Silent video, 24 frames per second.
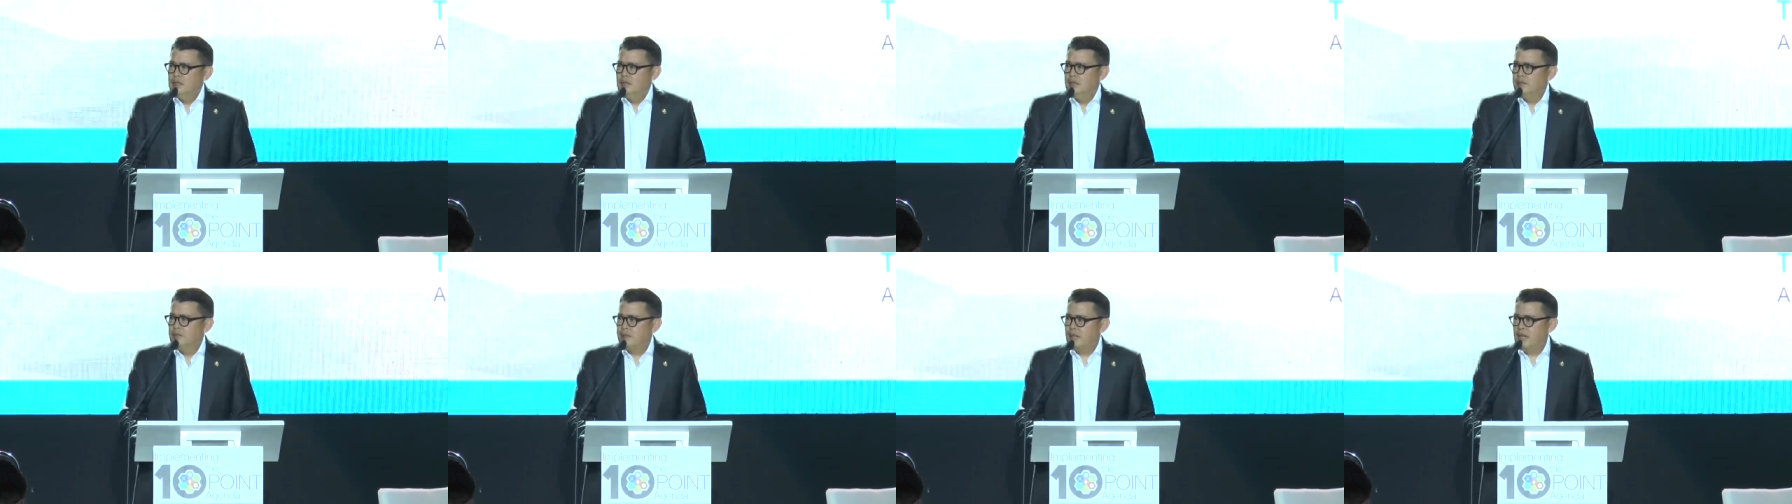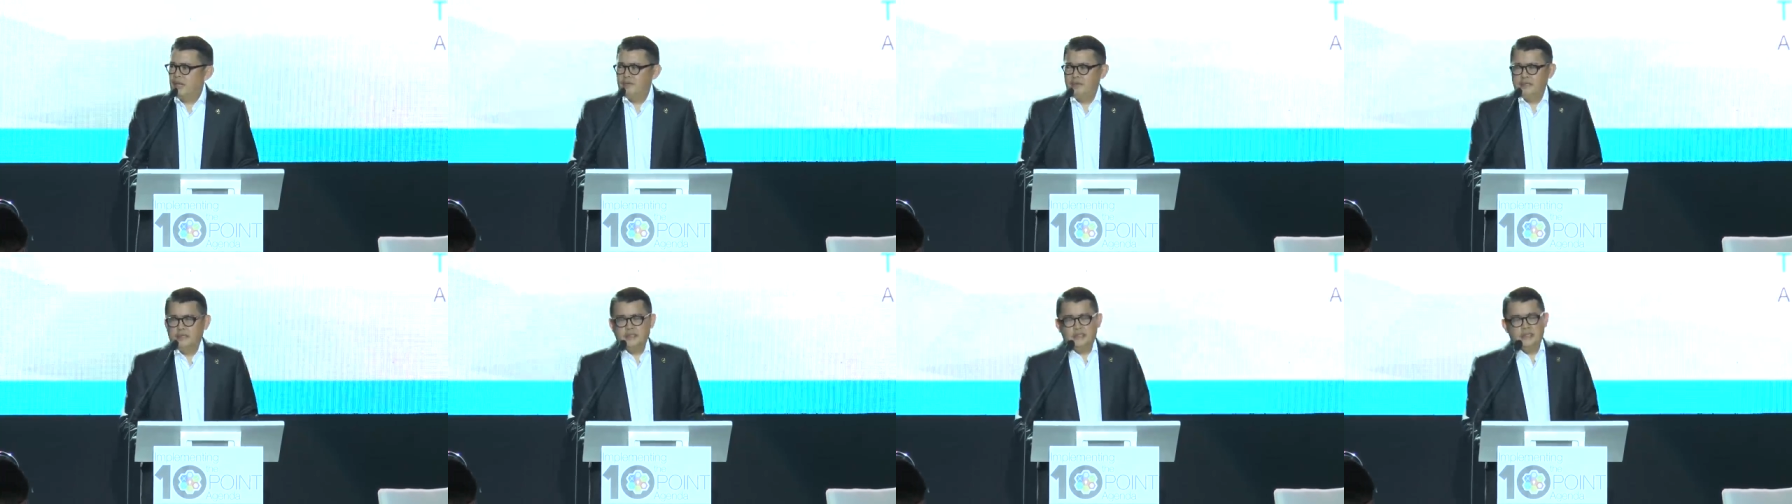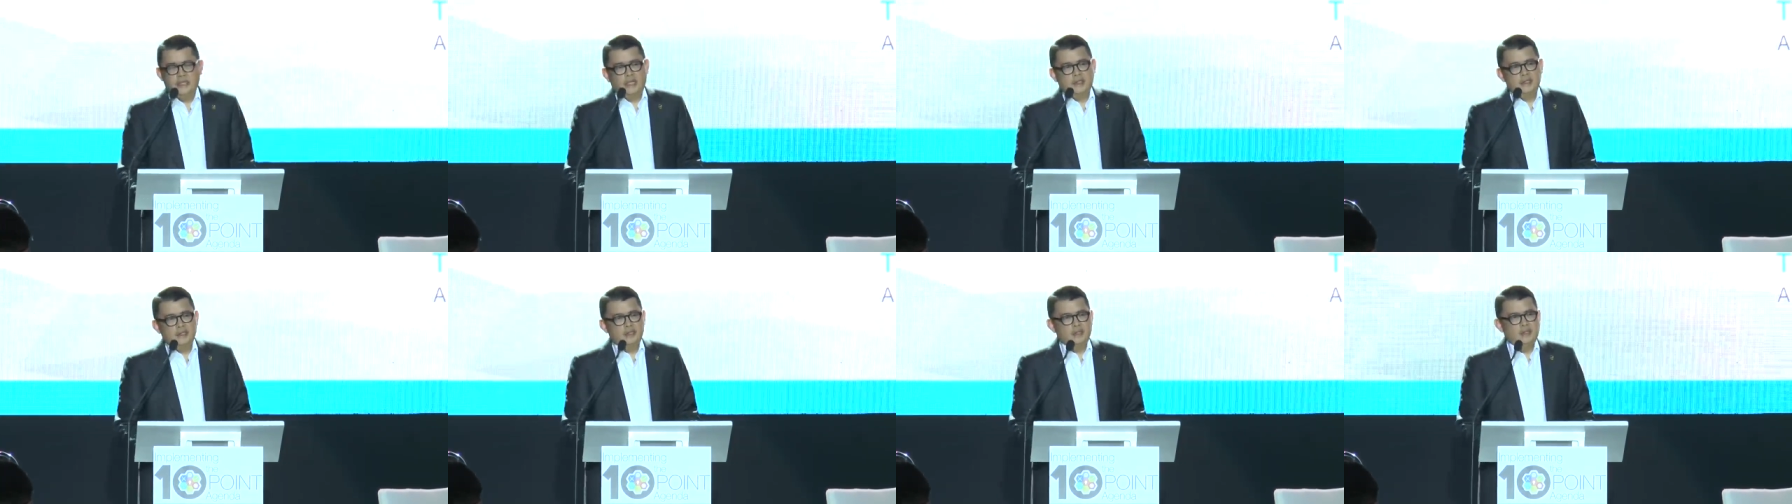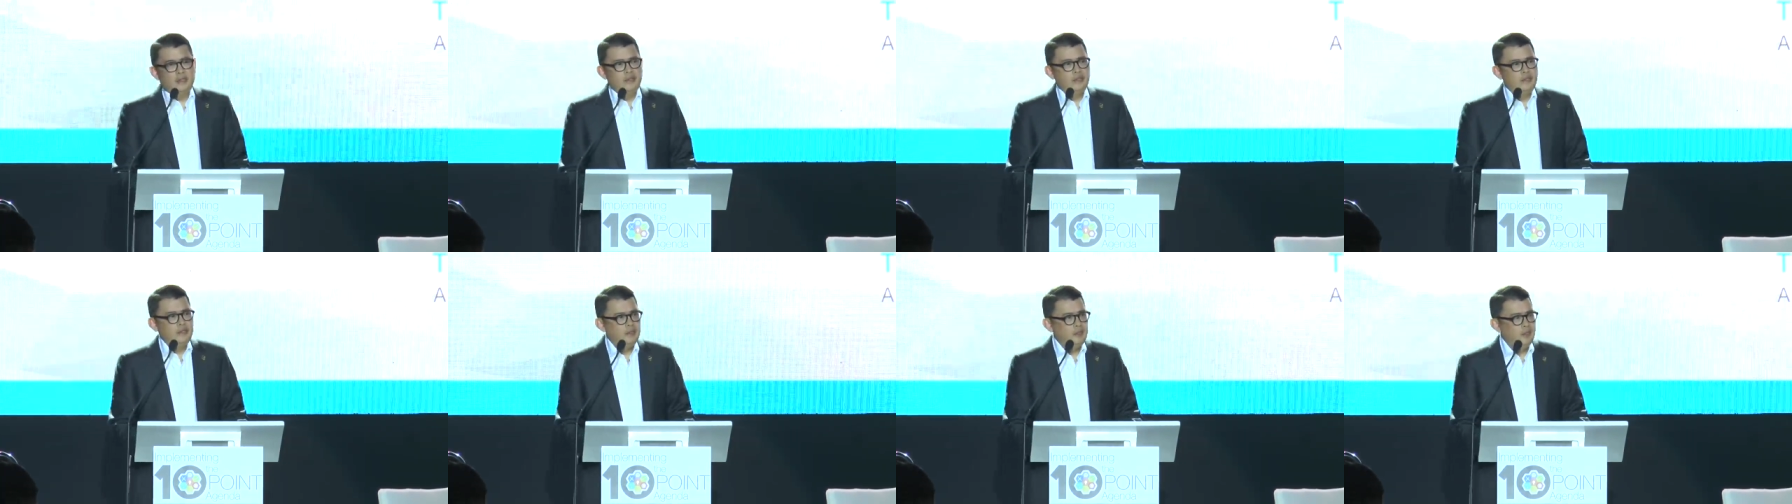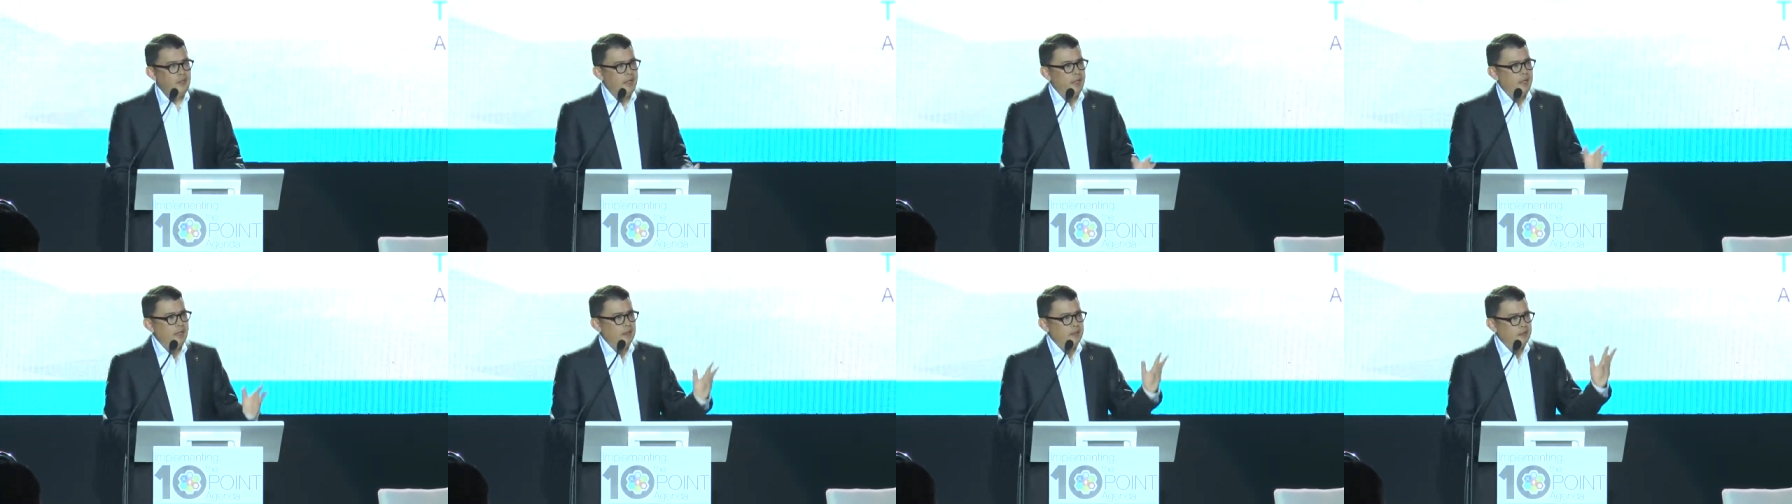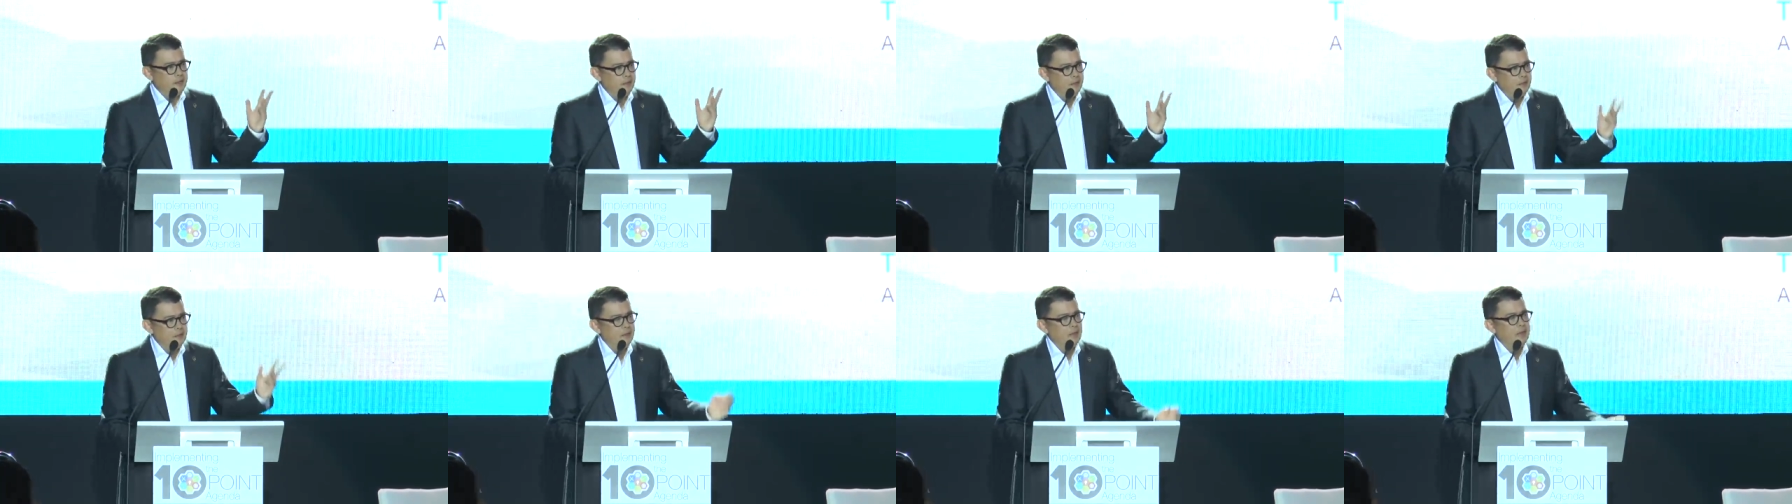the private sector
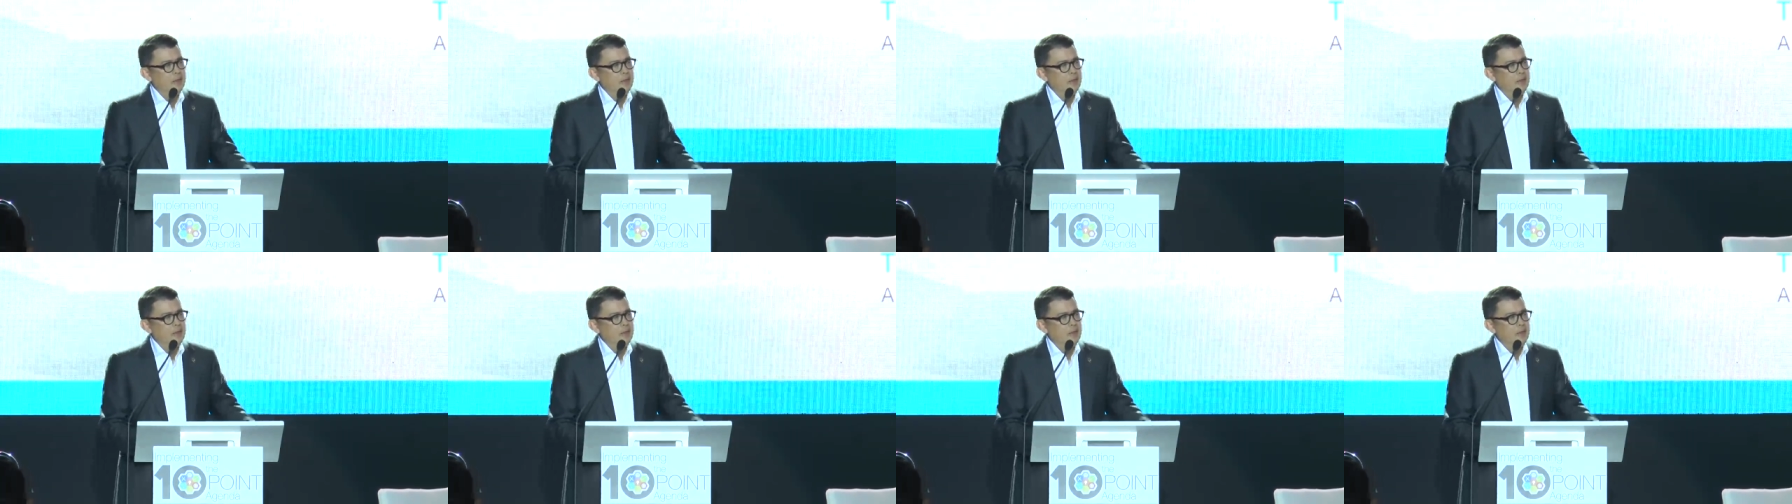and